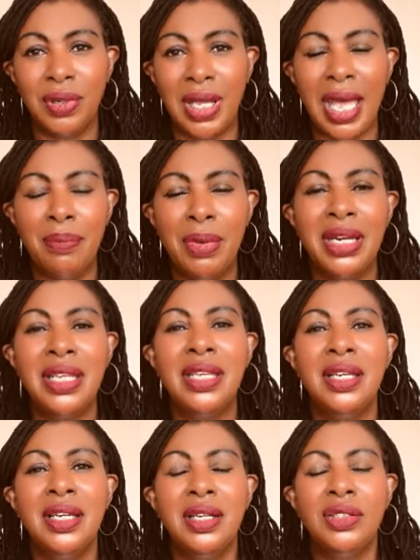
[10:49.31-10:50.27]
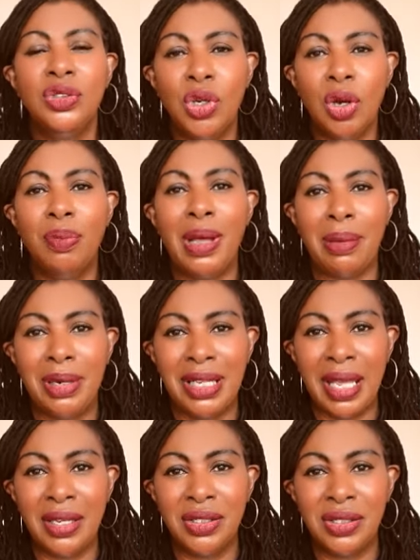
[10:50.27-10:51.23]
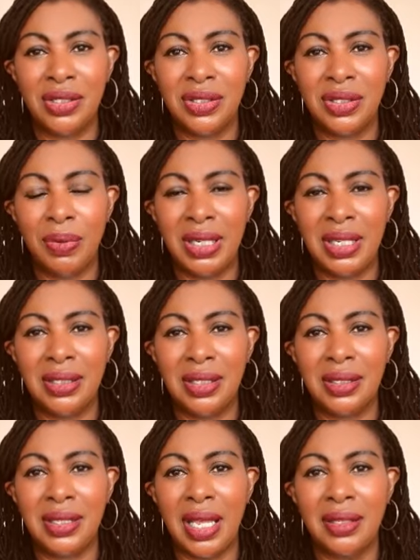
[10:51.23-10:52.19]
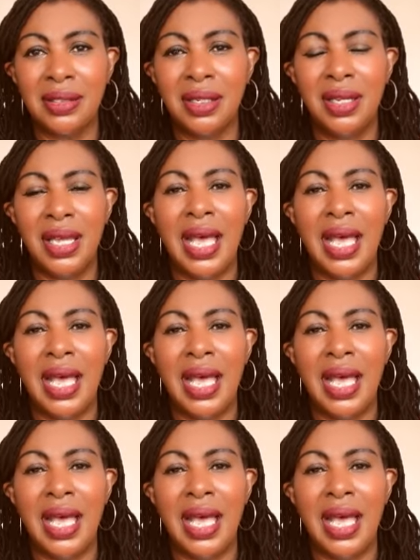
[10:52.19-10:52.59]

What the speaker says: How many job applications do I need to send?